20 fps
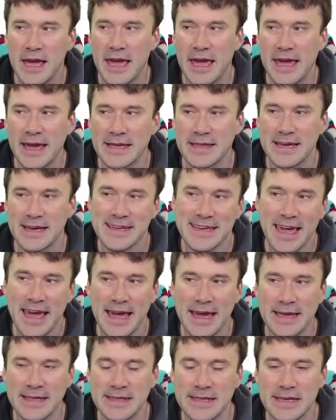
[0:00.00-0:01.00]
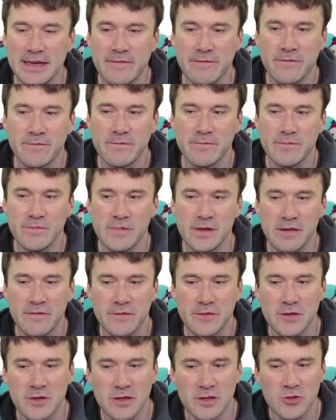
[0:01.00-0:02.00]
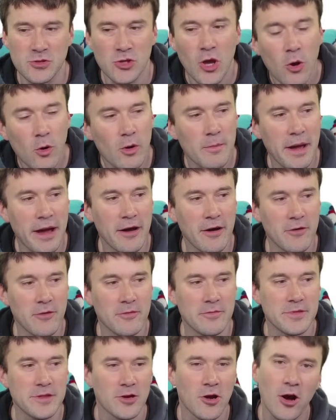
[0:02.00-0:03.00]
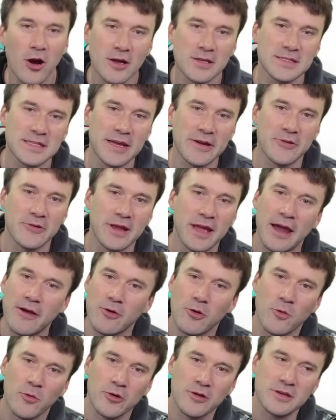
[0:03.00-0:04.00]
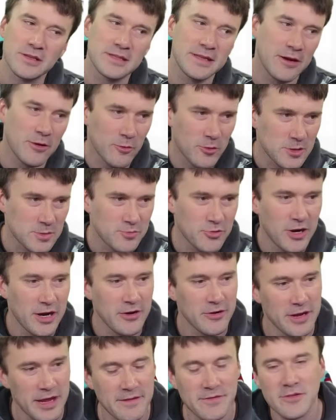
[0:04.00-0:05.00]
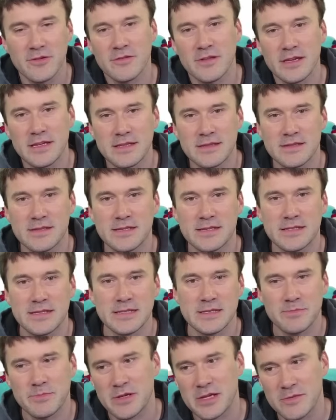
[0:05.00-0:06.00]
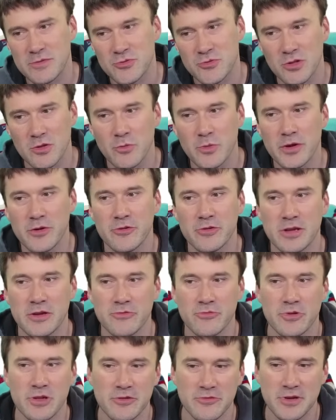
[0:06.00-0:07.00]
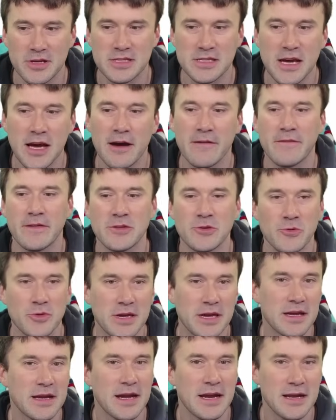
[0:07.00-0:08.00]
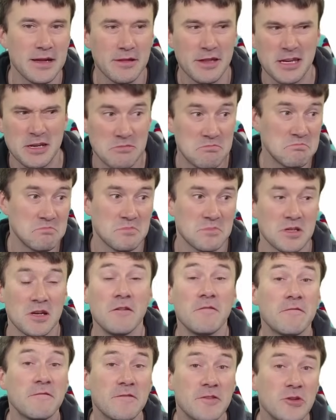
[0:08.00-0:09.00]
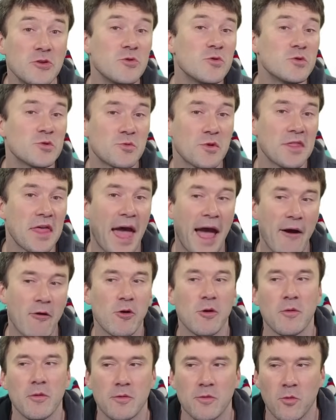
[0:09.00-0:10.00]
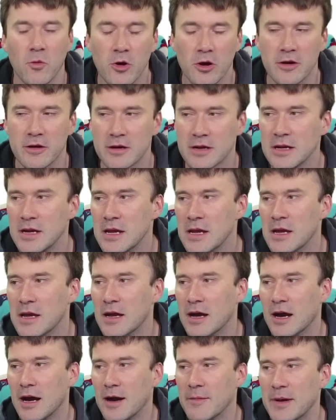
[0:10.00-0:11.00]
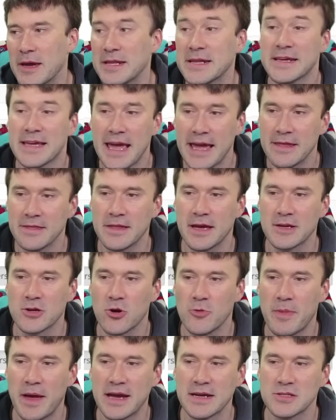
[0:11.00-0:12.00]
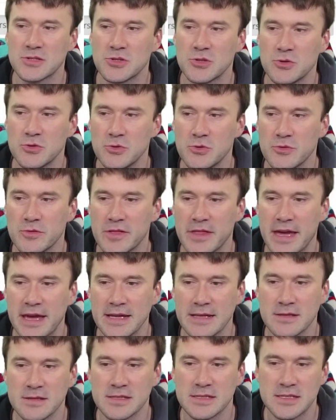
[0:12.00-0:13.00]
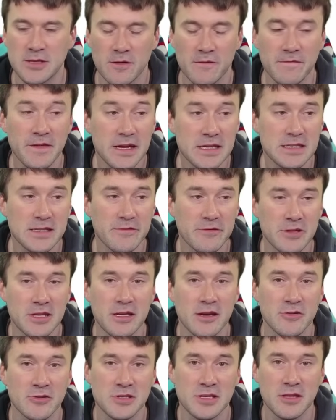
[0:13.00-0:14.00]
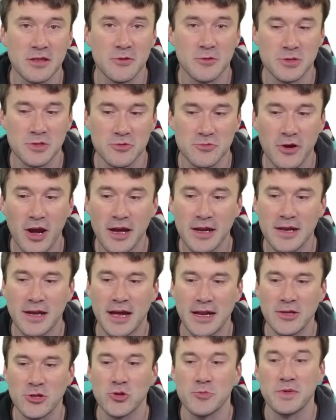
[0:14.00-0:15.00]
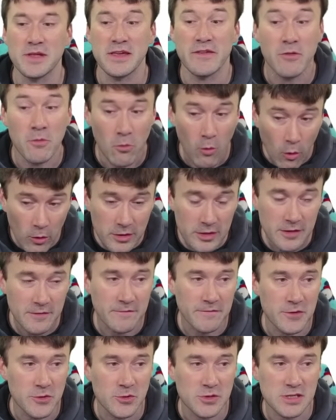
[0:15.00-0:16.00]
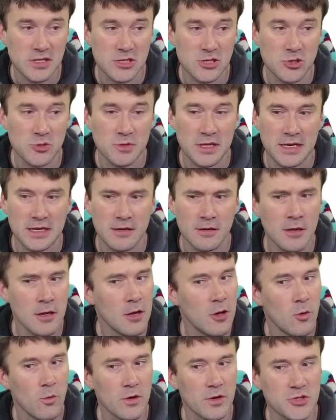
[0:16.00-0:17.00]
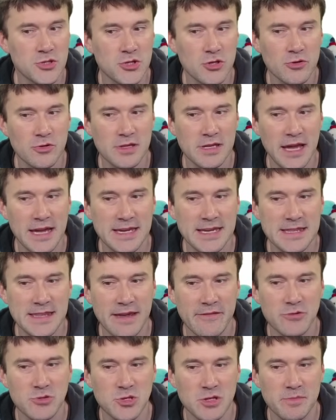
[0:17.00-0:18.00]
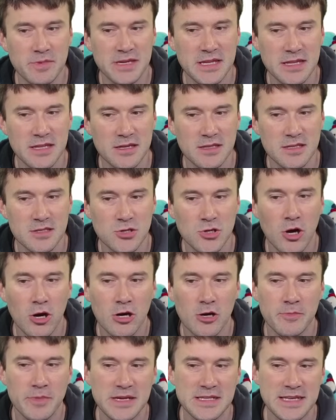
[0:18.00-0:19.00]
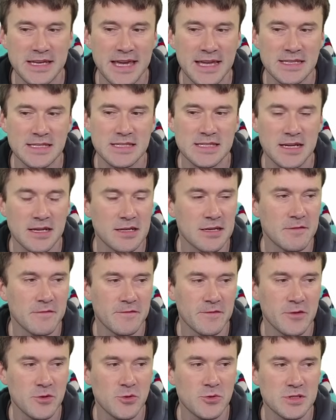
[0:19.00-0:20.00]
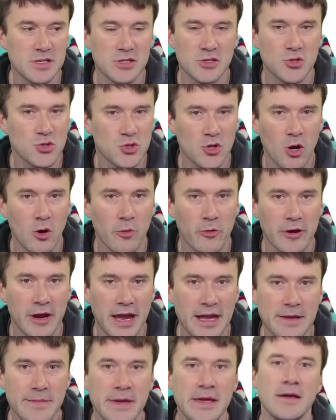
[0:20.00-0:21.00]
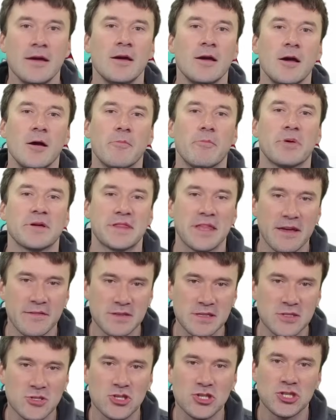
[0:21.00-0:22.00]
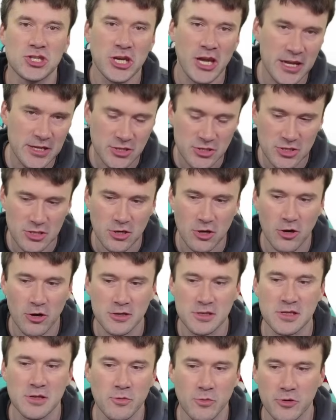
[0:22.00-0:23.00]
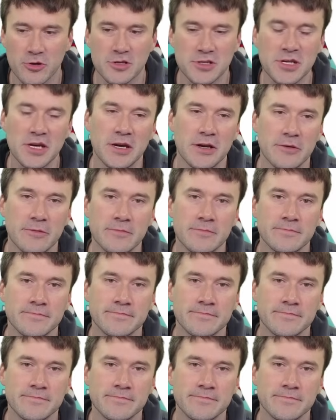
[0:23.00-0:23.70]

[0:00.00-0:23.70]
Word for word: And again, if If you know about the cost arrow and how it works and how it works prior and after, like this becomes really weird and really, really tough. And you would get kind of like confused with how it would work. Um, and again, I go back to then Steel Fist. If you didn't understand there was an errata on it, you'd be even more confused because you're like, well, certainly I can never do the beginning of this card because I can't stun and confuse a stalwart enemy. But they have since changed the card to the word two.